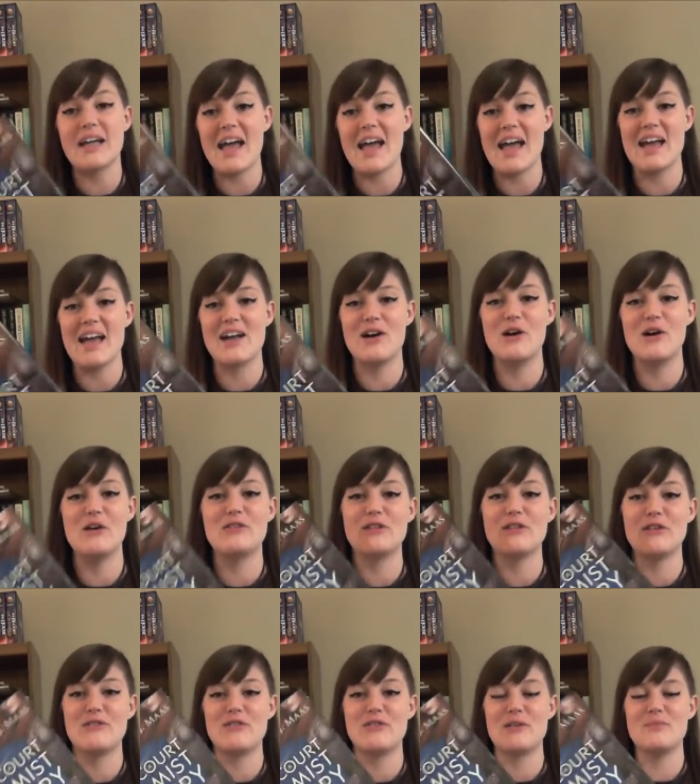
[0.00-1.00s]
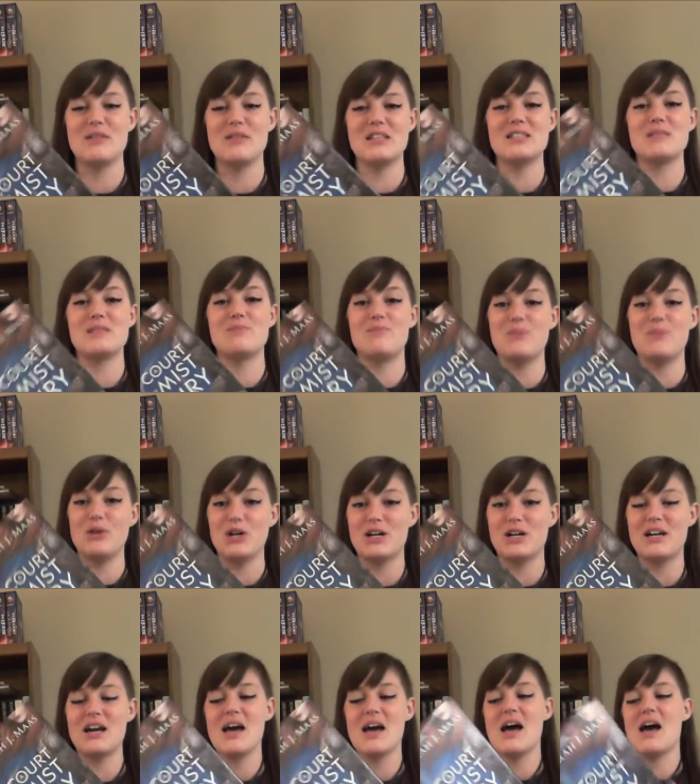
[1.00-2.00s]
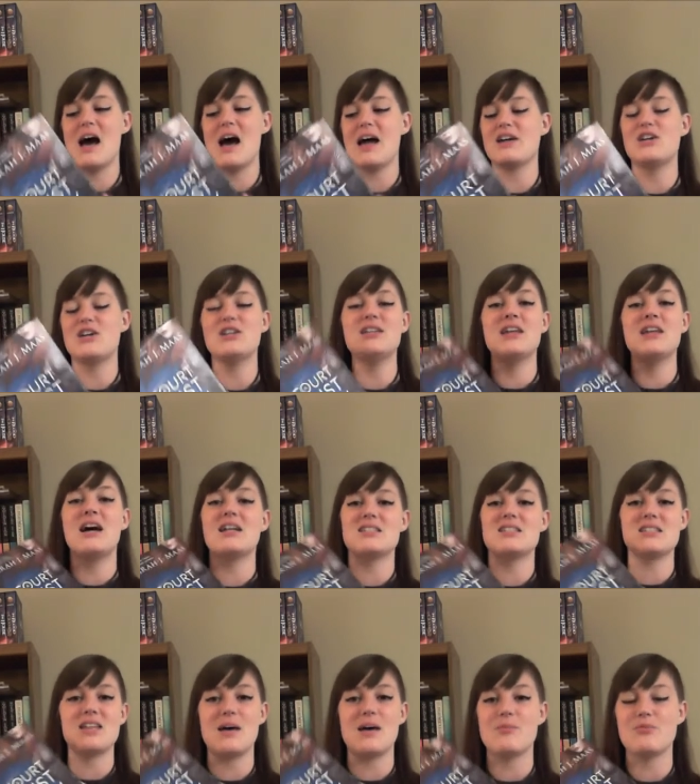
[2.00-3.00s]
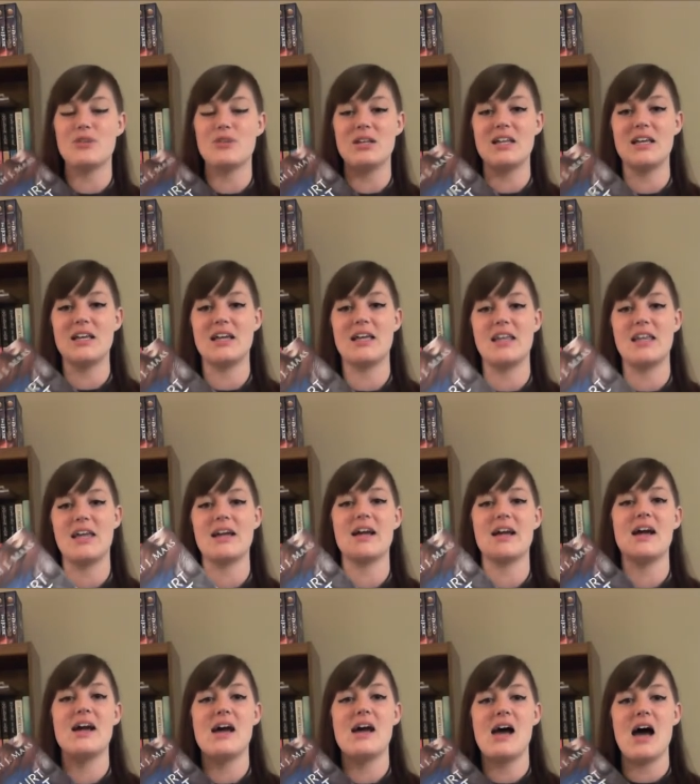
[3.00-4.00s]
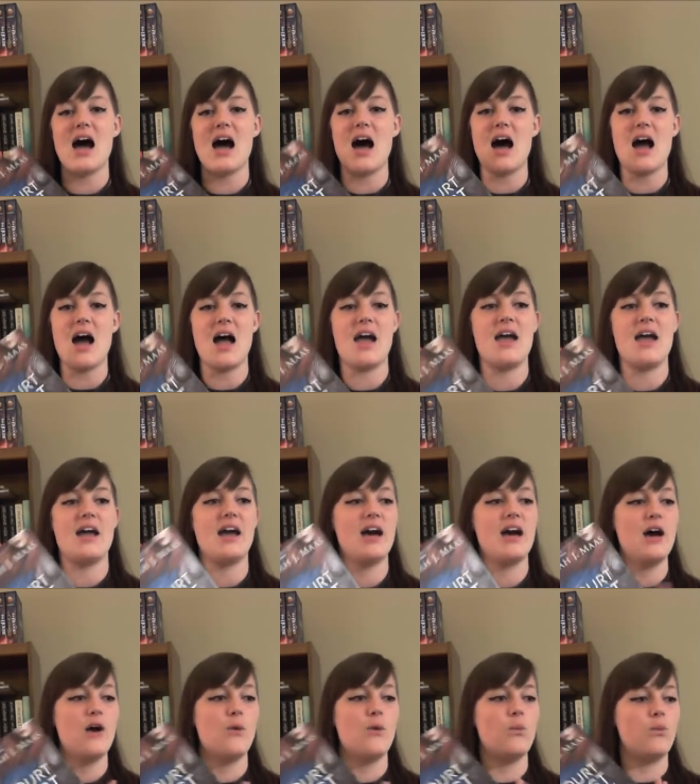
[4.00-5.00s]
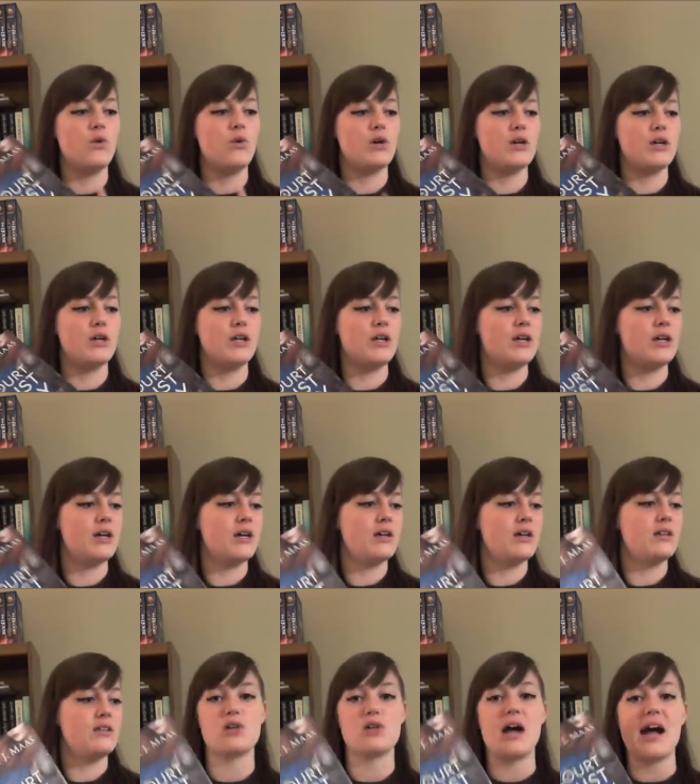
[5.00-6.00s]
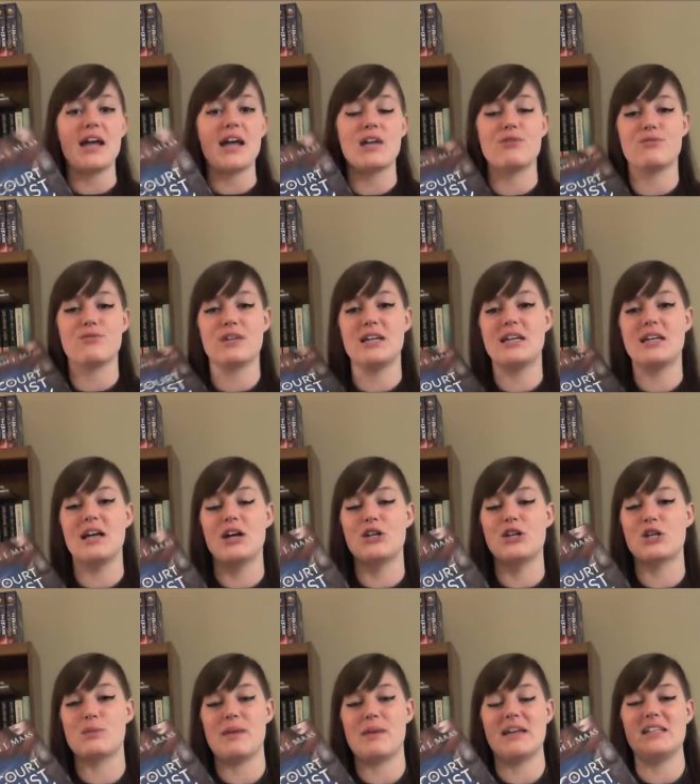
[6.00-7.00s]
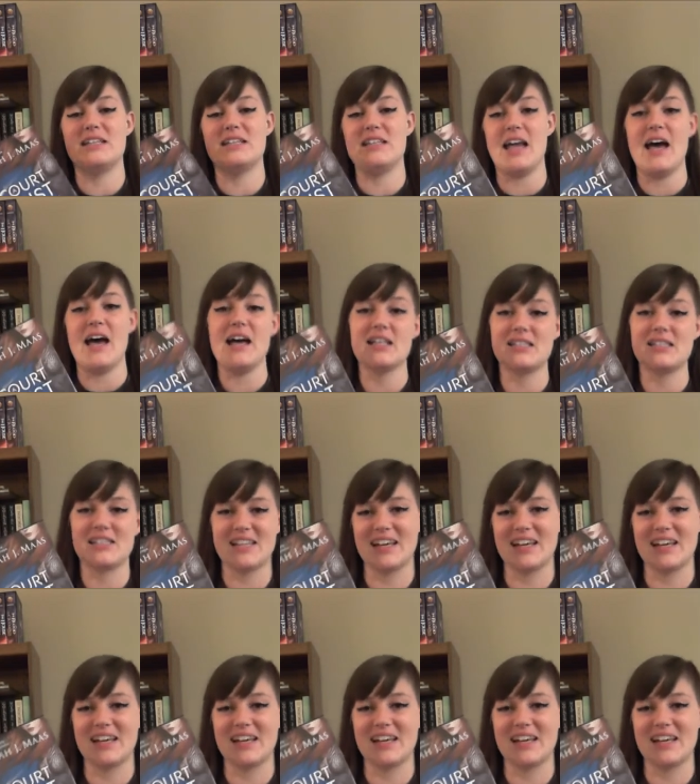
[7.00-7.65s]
hangover from this book. I could not stop reading it. Like, I would try and read under my desk